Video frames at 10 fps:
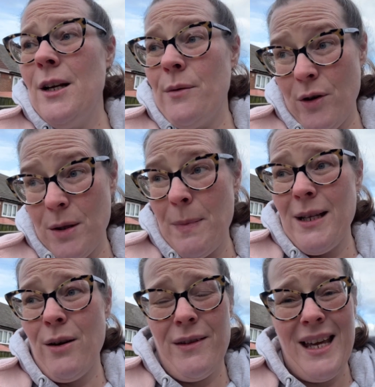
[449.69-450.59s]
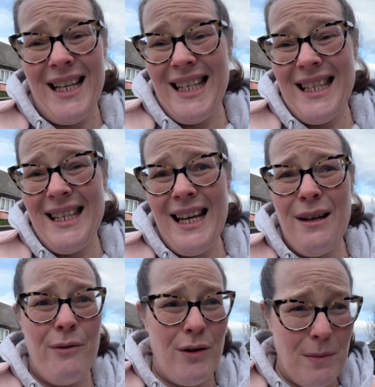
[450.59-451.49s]
we've got space over there to sit
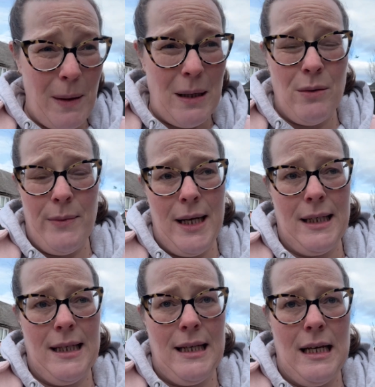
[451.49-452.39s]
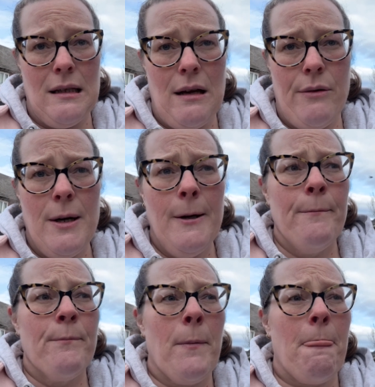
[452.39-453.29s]
we've got space up there to sit so
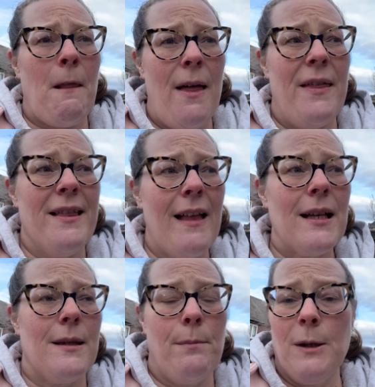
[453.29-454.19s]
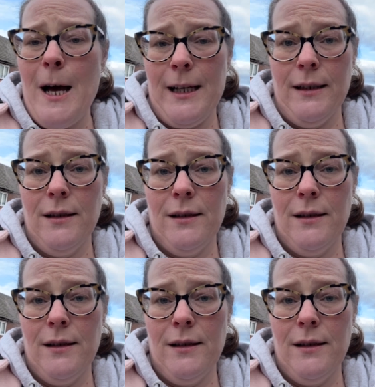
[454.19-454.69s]
I think that's the plan